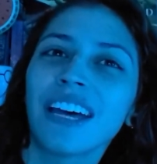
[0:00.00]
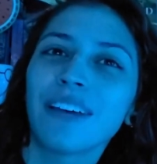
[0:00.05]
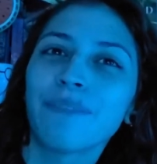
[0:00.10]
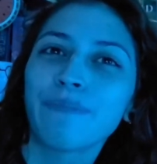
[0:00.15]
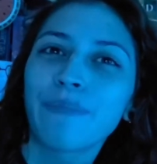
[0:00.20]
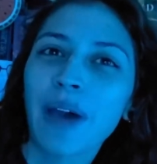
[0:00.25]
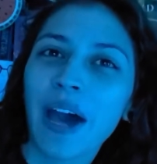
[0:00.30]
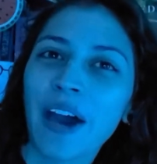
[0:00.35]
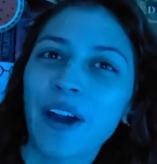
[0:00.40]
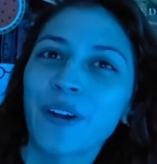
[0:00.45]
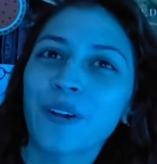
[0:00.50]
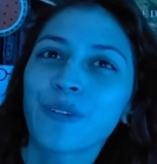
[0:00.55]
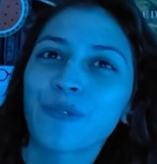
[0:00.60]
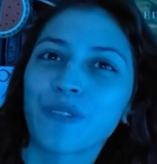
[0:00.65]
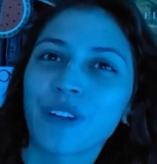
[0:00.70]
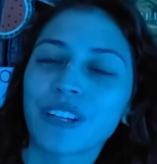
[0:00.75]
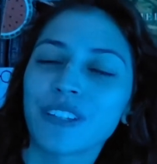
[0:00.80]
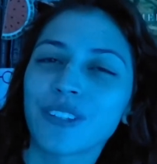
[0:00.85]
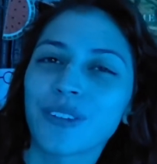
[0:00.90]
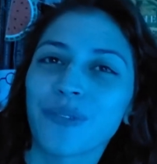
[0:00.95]
Pao
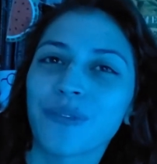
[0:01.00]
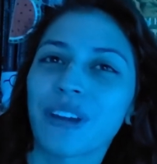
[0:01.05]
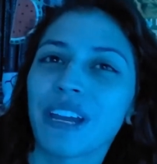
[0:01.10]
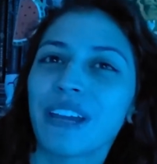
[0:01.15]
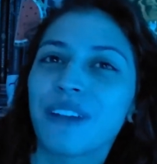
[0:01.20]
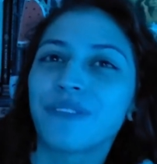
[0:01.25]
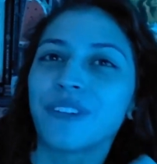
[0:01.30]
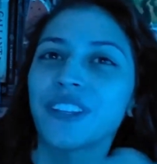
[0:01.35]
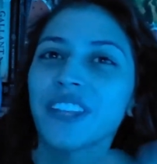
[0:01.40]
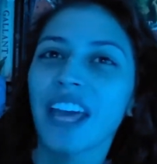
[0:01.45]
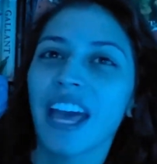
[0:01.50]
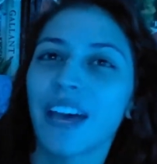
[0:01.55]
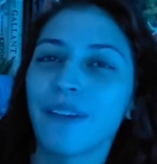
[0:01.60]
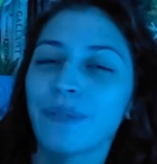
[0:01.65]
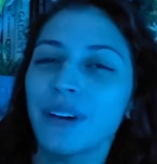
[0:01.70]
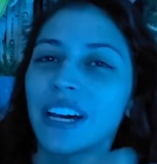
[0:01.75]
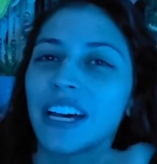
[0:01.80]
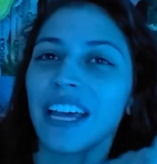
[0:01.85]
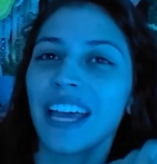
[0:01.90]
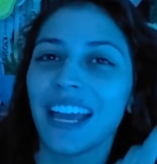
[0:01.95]
runs away with
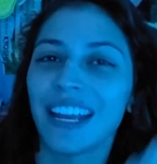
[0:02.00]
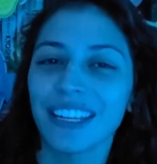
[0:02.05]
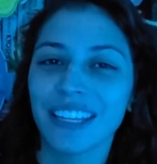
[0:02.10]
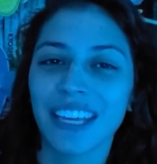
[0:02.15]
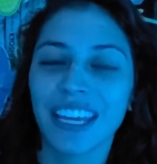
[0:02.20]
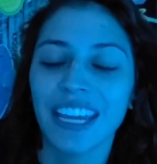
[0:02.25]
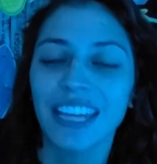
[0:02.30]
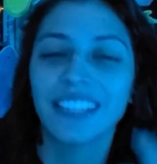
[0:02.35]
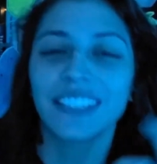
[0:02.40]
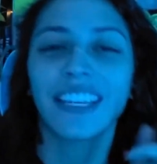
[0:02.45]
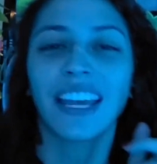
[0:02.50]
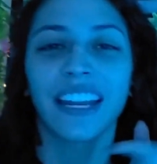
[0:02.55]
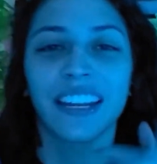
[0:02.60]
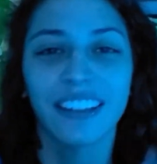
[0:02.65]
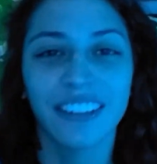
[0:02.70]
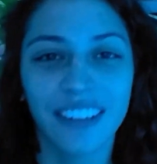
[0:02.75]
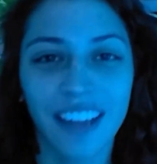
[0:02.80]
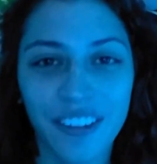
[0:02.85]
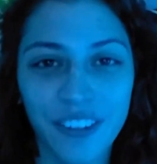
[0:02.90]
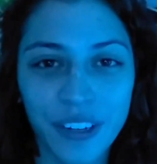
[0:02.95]
Emma and Kit and
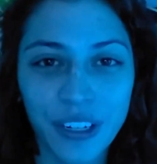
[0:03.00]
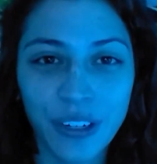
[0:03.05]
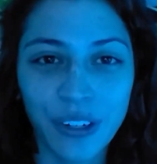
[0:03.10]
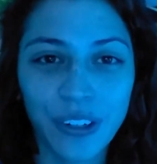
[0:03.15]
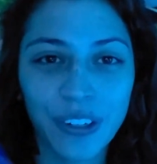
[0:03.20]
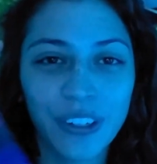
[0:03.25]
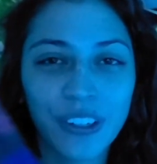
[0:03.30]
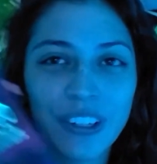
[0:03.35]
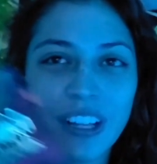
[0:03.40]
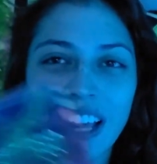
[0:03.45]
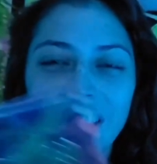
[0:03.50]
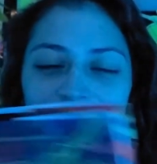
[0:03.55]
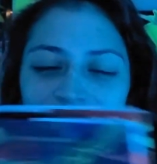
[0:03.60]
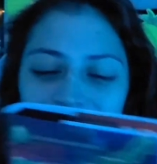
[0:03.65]
another girl. I